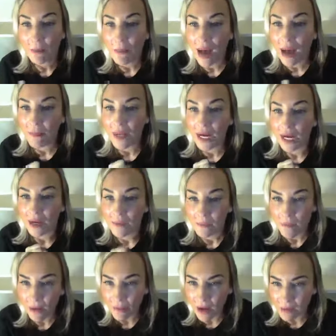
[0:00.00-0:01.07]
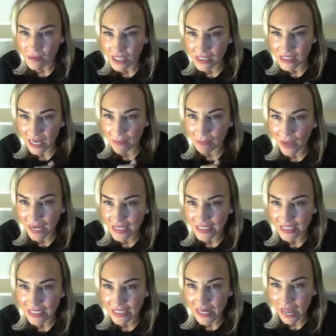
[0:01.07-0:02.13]
Mama, my mom says I'm
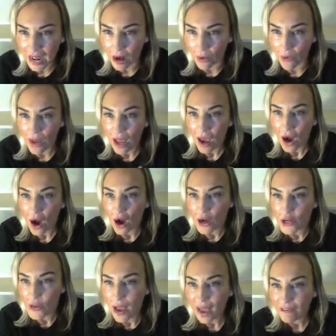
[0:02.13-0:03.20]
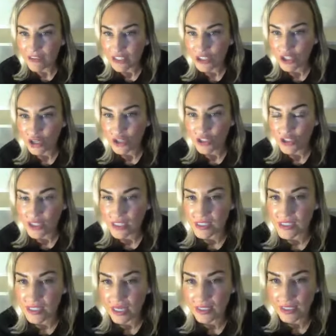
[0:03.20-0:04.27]
painting now. Are you having church this
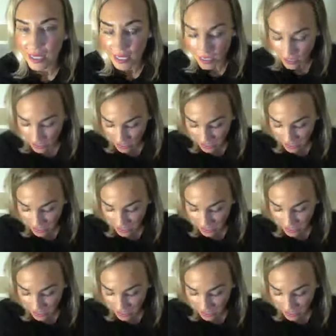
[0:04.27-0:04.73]
Sunday?